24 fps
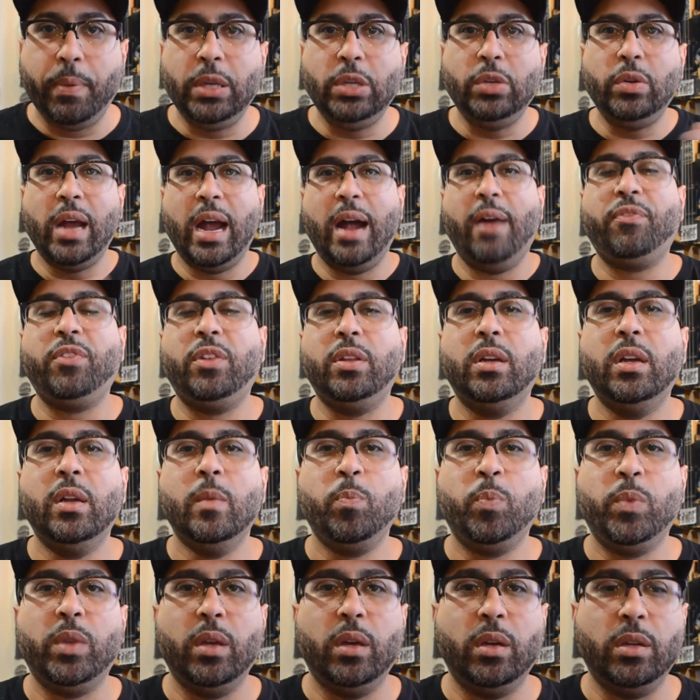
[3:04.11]
you have
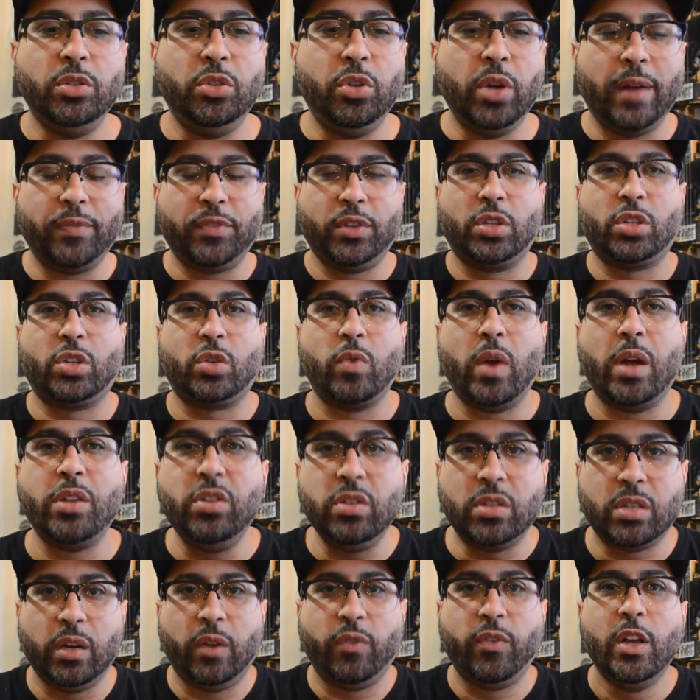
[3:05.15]
to surround
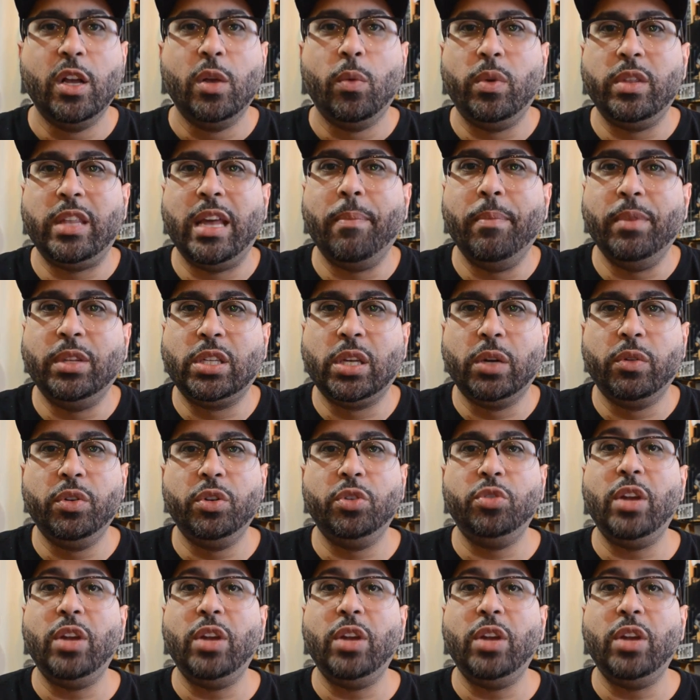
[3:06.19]
yourself with that material.